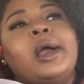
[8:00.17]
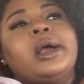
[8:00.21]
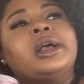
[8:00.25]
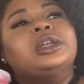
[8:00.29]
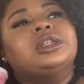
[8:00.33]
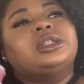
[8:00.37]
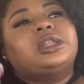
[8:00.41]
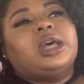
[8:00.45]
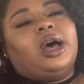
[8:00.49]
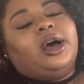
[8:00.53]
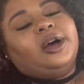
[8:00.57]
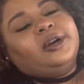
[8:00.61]

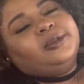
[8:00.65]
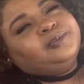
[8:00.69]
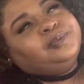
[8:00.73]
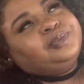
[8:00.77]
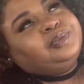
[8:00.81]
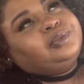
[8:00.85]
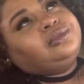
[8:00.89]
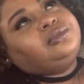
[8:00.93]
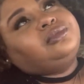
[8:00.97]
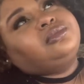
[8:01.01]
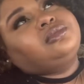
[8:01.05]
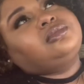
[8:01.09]
So
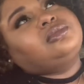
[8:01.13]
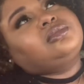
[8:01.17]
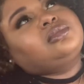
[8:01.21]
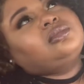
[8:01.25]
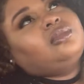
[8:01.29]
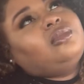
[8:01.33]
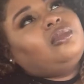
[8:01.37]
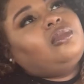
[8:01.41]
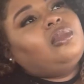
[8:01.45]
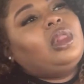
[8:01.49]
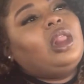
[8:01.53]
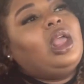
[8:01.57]

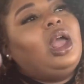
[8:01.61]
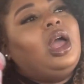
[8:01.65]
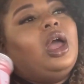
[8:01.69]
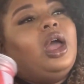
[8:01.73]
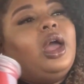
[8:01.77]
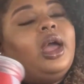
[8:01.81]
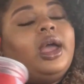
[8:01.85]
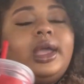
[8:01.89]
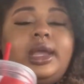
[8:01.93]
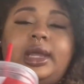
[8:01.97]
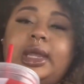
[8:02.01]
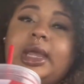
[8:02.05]

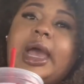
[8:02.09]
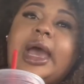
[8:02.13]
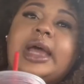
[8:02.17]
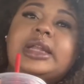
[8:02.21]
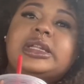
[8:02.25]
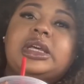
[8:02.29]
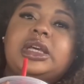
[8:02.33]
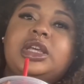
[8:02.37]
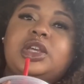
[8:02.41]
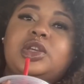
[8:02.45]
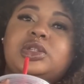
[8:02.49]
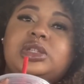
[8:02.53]
yeah, I had to
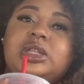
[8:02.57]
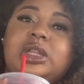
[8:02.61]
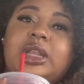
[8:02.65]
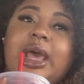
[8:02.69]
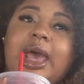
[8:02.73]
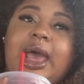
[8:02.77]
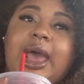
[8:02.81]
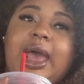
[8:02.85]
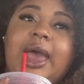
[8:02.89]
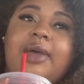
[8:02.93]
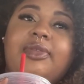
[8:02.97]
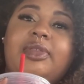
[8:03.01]
get used to
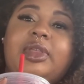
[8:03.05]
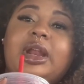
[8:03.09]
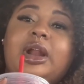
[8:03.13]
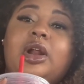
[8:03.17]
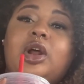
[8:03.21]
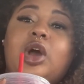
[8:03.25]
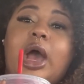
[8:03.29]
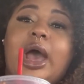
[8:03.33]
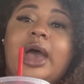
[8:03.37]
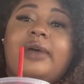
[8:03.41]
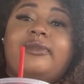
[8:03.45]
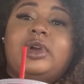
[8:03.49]
that. And then I
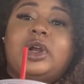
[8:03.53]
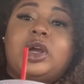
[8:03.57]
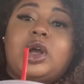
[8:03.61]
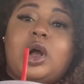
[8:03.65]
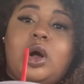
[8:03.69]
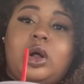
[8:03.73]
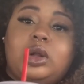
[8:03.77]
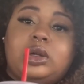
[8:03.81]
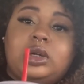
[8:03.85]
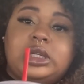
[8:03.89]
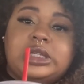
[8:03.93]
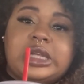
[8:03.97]
was having a
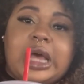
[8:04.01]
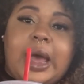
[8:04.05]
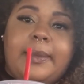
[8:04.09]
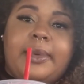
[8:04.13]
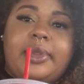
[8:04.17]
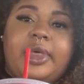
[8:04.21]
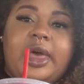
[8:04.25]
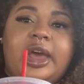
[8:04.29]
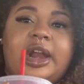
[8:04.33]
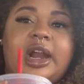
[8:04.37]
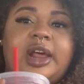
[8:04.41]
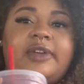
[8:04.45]
cold on top of
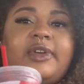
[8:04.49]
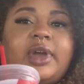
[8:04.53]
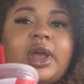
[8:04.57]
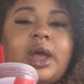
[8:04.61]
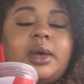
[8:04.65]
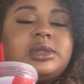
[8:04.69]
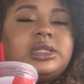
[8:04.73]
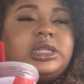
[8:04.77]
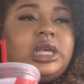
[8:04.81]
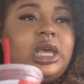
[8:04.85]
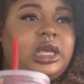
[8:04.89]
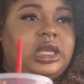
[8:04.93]
that, and I felt like I
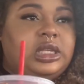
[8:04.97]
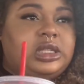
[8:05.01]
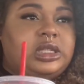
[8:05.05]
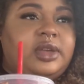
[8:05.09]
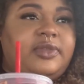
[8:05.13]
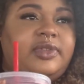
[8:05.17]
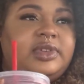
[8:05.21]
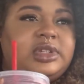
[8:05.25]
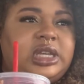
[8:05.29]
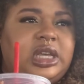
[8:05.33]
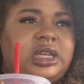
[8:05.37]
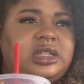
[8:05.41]
was taking
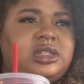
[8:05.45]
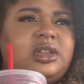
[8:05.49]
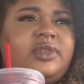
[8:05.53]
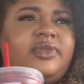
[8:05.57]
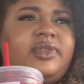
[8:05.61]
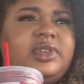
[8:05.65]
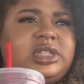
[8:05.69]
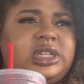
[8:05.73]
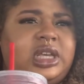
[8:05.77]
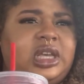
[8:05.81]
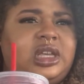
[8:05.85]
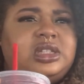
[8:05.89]
stuff, and
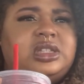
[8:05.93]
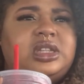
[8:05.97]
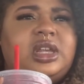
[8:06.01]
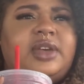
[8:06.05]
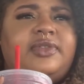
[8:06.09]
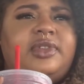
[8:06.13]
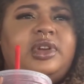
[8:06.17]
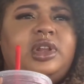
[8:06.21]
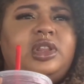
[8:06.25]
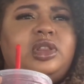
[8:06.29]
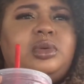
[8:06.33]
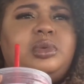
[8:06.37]

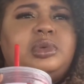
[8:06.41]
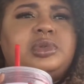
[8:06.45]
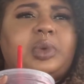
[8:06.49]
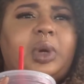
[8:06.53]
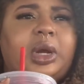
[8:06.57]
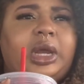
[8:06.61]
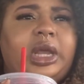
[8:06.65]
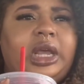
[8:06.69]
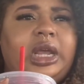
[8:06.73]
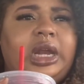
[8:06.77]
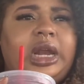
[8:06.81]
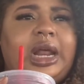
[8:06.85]
nothing was
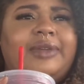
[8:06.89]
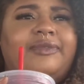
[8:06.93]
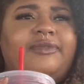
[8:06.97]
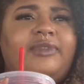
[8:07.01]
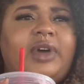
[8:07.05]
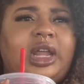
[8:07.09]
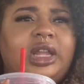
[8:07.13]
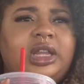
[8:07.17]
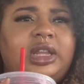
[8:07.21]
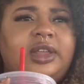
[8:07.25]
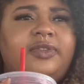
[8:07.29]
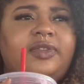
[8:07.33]
working. I
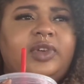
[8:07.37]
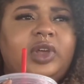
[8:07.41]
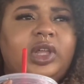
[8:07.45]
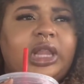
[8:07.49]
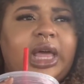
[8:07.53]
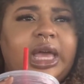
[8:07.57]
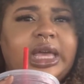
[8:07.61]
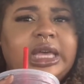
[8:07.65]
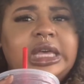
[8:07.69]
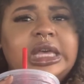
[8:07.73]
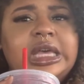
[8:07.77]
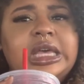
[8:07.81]
finally feel
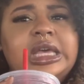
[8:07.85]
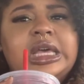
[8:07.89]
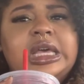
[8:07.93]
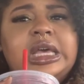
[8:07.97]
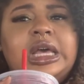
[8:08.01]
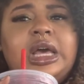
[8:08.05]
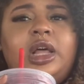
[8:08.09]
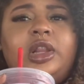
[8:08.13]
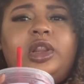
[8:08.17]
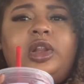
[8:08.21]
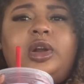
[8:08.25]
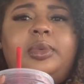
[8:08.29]
like
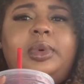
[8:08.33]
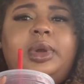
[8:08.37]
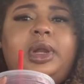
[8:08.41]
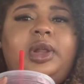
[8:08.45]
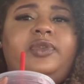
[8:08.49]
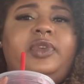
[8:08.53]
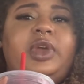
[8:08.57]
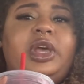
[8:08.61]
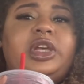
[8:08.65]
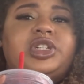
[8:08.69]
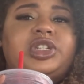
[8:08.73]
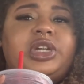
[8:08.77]
a little bit
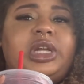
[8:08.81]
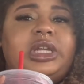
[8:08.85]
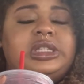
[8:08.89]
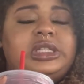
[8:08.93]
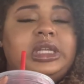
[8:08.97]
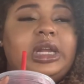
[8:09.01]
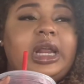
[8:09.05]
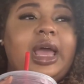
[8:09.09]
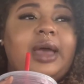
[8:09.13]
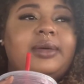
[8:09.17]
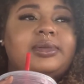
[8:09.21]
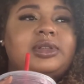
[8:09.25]
of yesterday and
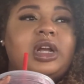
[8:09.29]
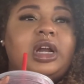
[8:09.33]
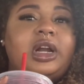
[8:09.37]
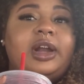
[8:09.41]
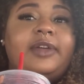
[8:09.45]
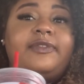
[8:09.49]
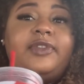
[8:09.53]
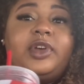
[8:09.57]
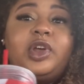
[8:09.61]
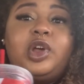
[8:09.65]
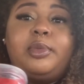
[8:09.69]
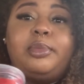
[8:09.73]
today, I'm starting
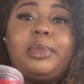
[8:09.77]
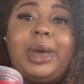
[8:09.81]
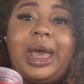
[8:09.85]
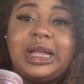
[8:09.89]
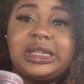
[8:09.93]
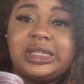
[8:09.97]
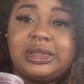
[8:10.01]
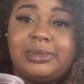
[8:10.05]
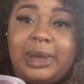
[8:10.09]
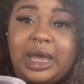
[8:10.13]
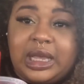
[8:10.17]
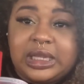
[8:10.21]
to feel back
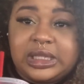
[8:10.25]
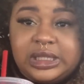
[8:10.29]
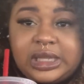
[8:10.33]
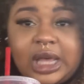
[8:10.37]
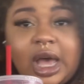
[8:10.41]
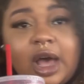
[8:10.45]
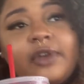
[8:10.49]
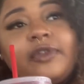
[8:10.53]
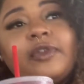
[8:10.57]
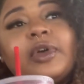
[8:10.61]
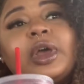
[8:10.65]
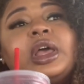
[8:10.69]
to
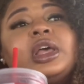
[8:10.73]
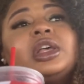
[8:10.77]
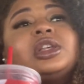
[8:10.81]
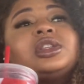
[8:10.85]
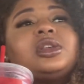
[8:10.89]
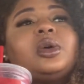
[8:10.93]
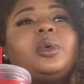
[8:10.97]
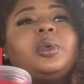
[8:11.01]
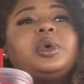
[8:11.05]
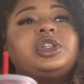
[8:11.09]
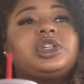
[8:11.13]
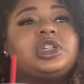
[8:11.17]
myself,
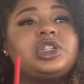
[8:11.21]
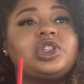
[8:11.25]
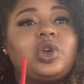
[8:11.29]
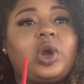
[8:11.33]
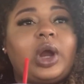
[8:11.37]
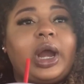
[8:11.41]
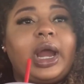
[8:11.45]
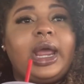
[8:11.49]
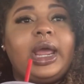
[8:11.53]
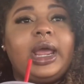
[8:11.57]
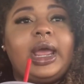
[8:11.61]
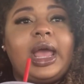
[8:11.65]
so which is
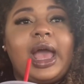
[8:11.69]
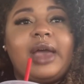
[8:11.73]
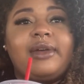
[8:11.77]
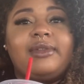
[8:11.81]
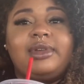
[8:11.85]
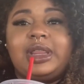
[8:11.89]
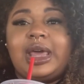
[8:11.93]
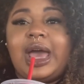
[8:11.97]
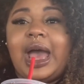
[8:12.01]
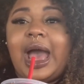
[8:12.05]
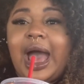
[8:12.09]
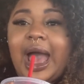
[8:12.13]
great,
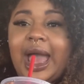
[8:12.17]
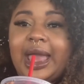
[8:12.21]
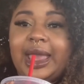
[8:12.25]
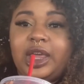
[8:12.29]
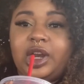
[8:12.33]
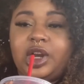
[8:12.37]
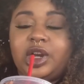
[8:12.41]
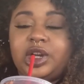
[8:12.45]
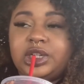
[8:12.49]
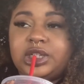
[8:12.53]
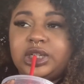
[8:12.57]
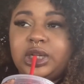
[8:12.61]
having that high
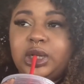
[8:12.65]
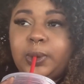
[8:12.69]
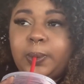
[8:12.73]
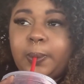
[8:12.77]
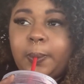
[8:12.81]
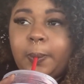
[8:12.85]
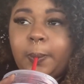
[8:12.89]
energy